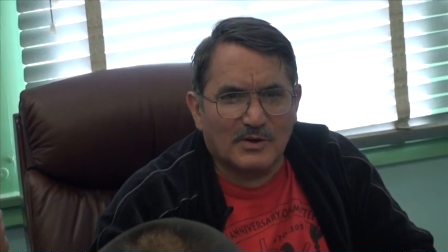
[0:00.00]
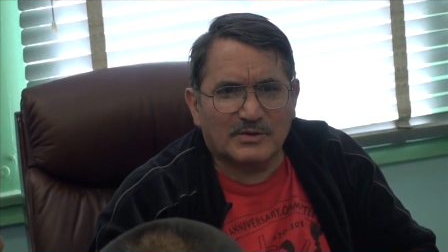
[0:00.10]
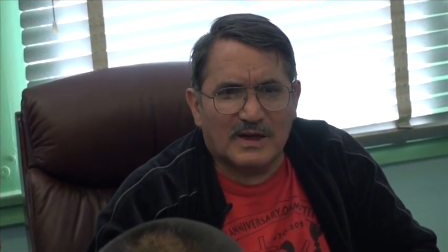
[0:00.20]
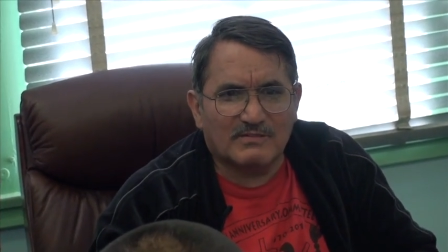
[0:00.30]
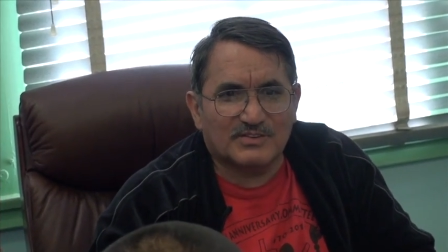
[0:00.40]
How
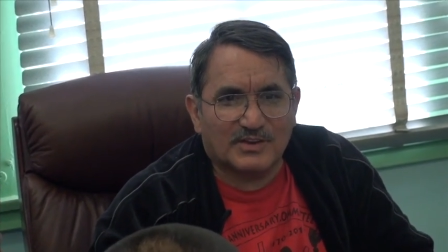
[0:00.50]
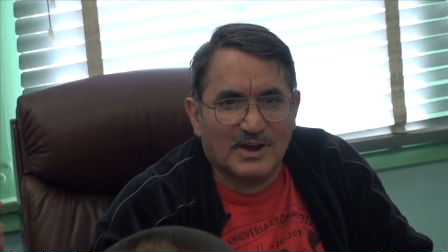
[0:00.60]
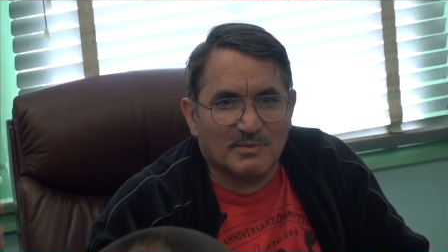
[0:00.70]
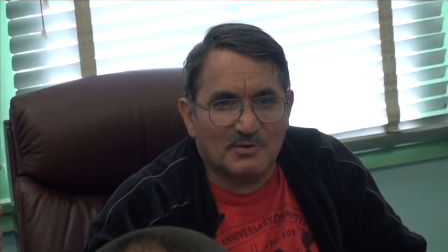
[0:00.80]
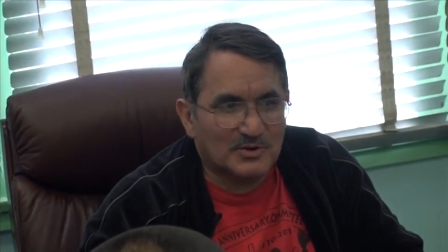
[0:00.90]
do you have a
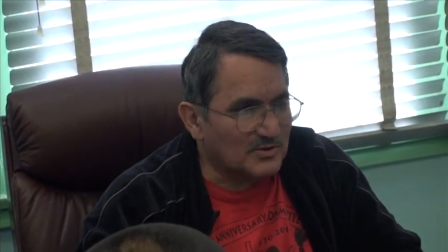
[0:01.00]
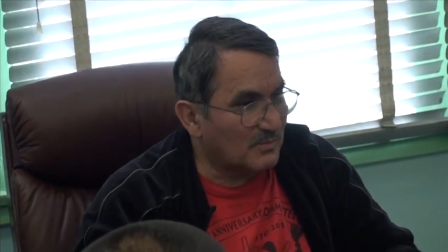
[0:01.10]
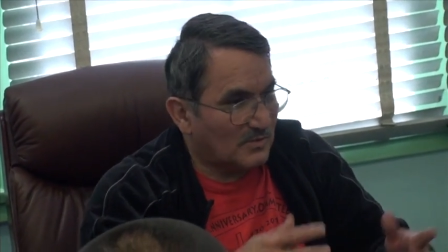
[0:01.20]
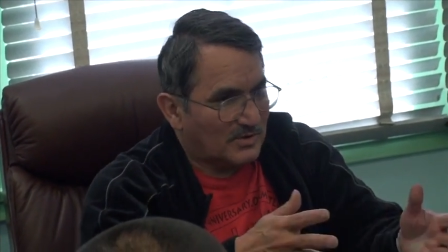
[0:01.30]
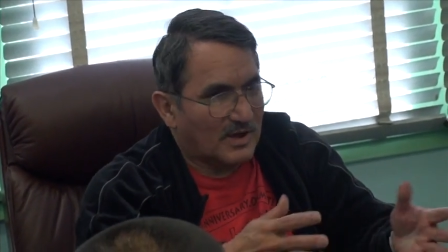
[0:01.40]
Chicano
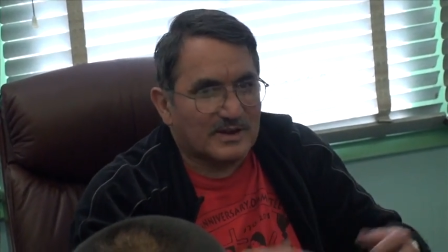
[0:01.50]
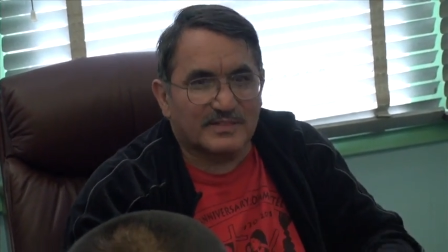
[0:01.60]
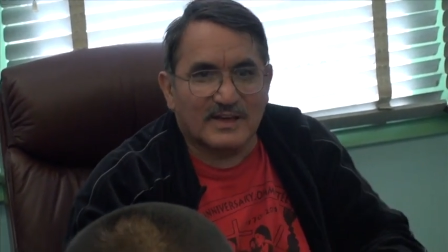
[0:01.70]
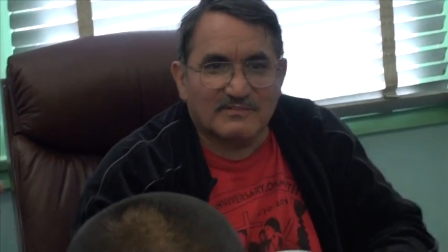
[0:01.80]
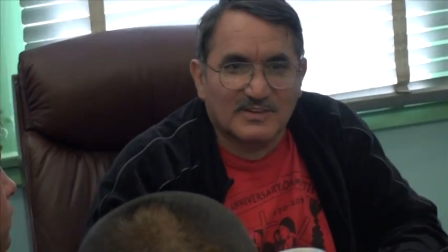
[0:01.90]
moratorium? Look
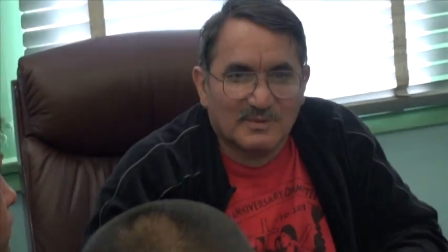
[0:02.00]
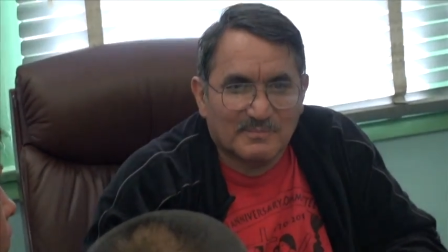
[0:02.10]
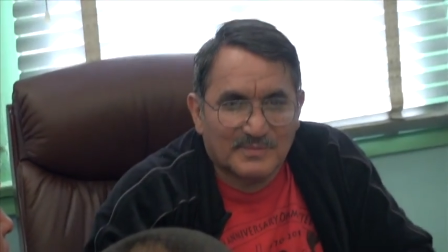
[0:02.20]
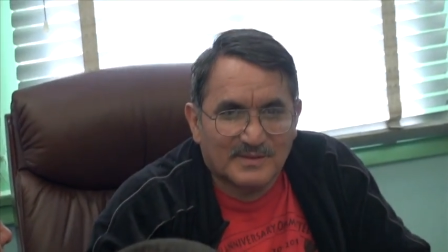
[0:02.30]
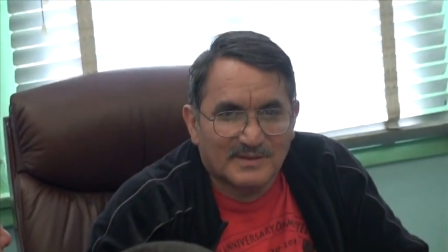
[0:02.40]
at that
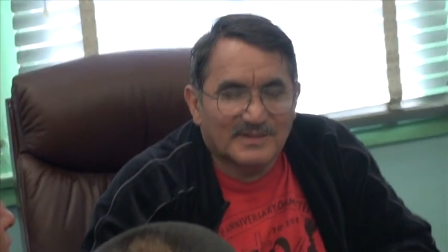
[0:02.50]
film.